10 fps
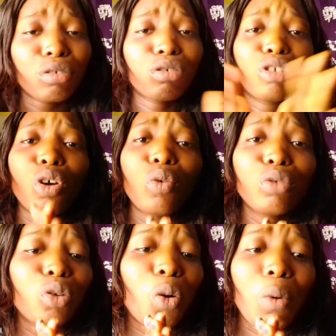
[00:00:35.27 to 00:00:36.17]
you're so
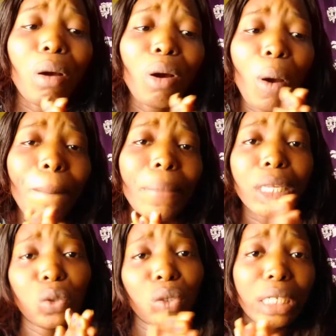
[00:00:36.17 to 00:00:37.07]
welcome
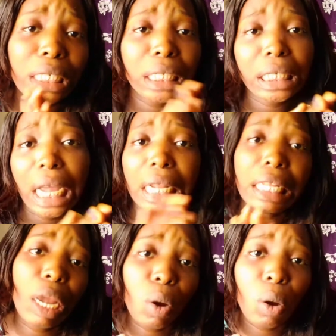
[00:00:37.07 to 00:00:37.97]
to this
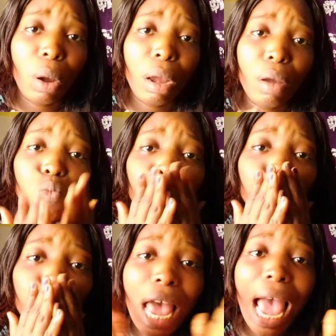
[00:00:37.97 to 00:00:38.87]
channel.
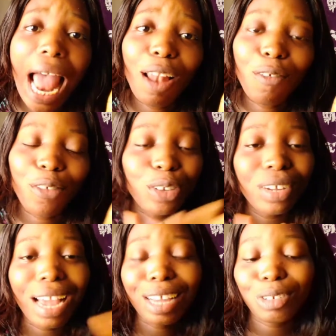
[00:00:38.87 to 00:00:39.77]
I love you.
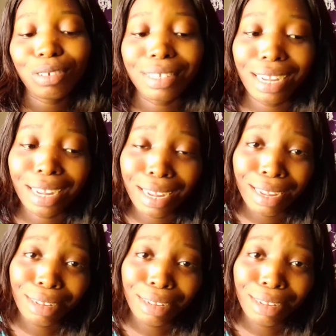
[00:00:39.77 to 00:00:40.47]
So guys, today,